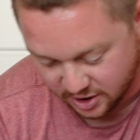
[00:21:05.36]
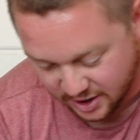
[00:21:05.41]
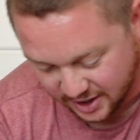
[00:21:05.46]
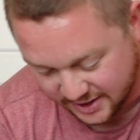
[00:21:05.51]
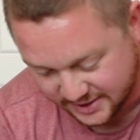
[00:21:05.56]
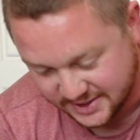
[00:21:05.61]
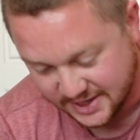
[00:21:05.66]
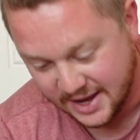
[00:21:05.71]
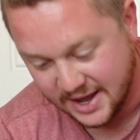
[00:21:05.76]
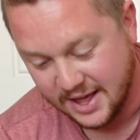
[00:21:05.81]

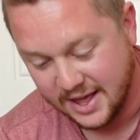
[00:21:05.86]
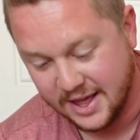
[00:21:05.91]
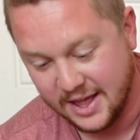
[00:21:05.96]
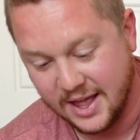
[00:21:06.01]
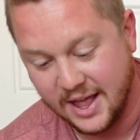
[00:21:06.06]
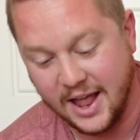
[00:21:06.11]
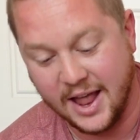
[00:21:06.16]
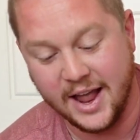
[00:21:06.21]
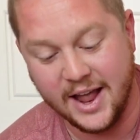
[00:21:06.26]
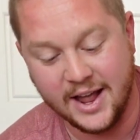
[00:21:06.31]
hunt
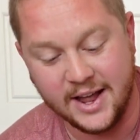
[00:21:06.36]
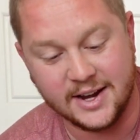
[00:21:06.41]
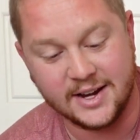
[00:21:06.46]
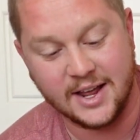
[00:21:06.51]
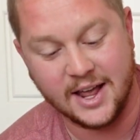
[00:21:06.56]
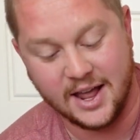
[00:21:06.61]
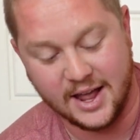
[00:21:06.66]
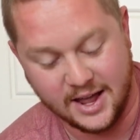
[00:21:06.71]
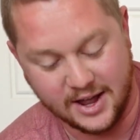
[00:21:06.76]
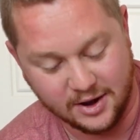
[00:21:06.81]
and
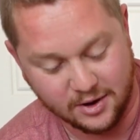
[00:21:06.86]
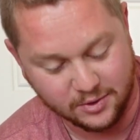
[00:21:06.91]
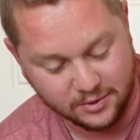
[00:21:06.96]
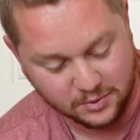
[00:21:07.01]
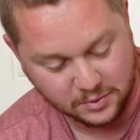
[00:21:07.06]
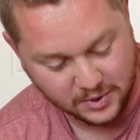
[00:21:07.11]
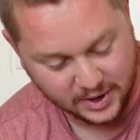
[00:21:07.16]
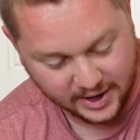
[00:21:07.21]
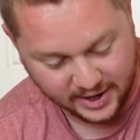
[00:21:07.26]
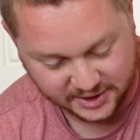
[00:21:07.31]

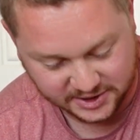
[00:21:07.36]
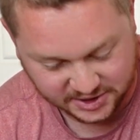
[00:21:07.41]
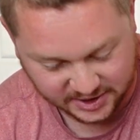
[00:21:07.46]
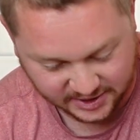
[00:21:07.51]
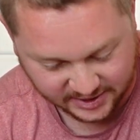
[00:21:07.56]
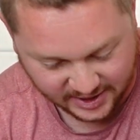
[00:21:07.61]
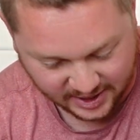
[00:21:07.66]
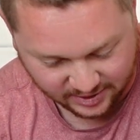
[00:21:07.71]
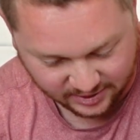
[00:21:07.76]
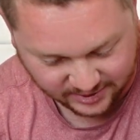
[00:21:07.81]

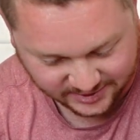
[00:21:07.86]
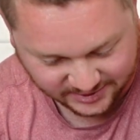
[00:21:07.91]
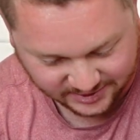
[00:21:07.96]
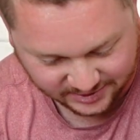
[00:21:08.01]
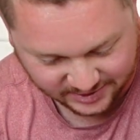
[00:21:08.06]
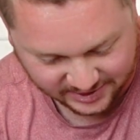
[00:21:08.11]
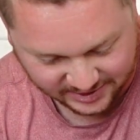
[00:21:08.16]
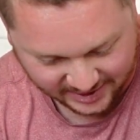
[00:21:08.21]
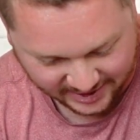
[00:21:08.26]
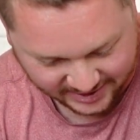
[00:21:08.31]
actually that
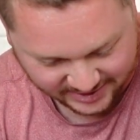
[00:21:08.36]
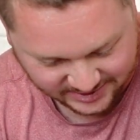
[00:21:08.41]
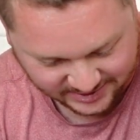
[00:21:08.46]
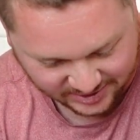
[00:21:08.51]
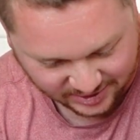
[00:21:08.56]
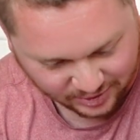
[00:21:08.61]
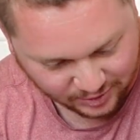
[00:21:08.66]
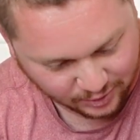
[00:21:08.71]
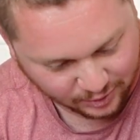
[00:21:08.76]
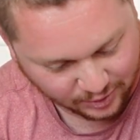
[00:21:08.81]
looks like it's
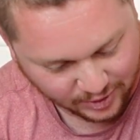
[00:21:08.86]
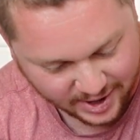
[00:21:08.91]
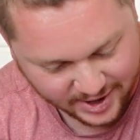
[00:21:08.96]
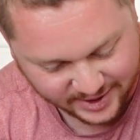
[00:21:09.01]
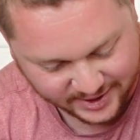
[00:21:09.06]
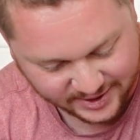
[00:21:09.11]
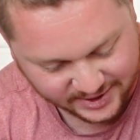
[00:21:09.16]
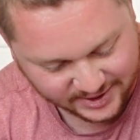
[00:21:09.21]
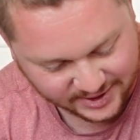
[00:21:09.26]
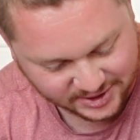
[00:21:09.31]
in
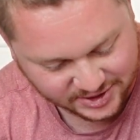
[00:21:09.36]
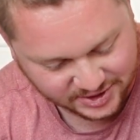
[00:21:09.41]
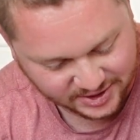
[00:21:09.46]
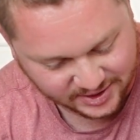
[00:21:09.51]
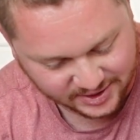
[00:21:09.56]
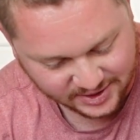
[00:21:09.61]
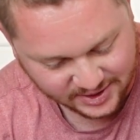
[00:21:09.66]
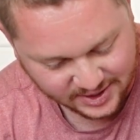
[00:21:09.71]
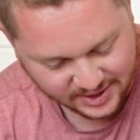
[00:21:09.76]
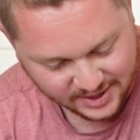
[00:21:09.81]
great
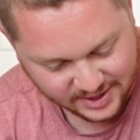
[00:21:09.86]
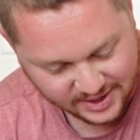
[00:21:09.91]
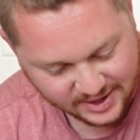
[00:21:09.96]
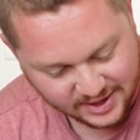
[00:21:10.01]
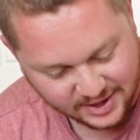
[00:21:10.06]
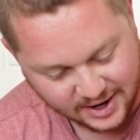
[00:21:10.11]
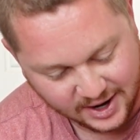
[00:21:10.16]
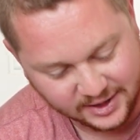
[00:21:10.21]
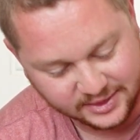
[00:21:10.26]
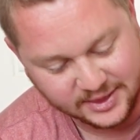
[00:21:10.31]
condition.
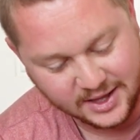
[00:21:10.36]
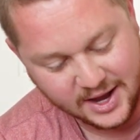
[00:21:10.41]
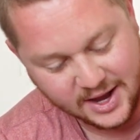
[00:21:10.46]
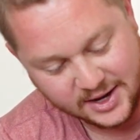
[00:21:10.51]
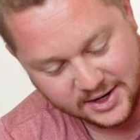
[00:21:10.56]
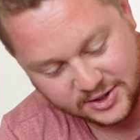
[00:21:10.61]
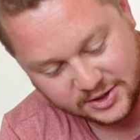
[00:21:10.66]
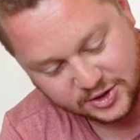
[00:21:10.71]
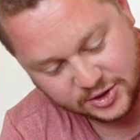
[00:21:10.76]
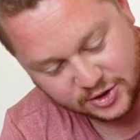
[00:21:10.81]
Got
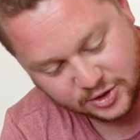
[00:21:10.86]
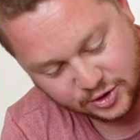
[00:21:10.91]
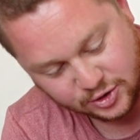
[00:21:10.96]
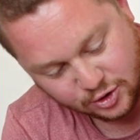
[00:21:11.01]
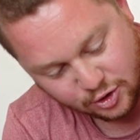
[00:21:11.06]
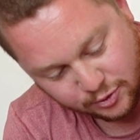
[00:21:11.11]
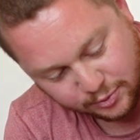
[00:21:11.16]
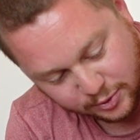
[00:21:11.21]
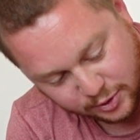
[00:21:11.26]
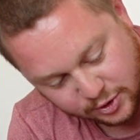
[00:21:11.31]
that
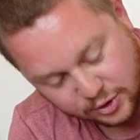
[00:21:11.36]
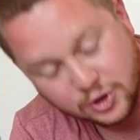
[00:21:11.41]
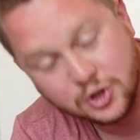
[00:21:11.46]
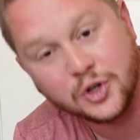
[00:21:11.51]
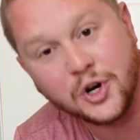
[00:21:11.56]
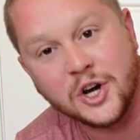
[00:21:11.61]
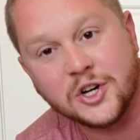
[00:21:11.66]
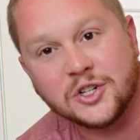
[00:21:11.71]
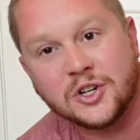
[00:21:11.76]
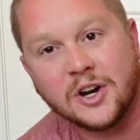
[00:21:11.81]
Subaru
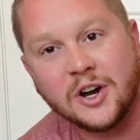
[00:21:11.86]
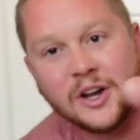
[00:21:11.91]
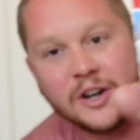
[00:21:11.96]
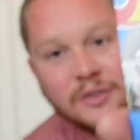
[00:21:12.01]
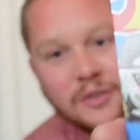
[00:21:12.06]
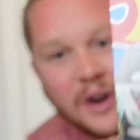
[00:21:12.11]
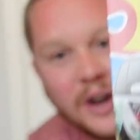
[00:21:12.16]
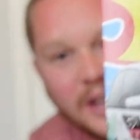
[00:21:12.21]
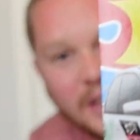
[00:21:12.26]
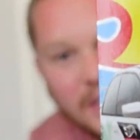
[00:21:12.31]
treasure
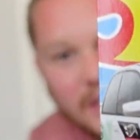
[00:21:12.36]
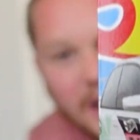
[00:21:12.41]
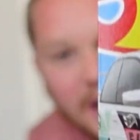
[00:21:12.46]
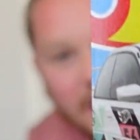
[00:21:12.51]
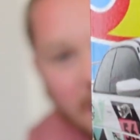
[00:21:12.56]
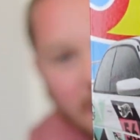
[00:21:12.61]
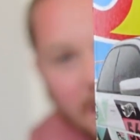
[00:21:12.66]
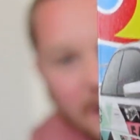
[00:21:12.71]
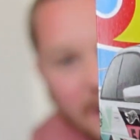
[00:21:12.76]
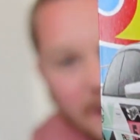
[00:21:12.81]
hunt right
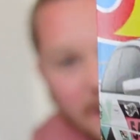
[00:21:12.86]
there.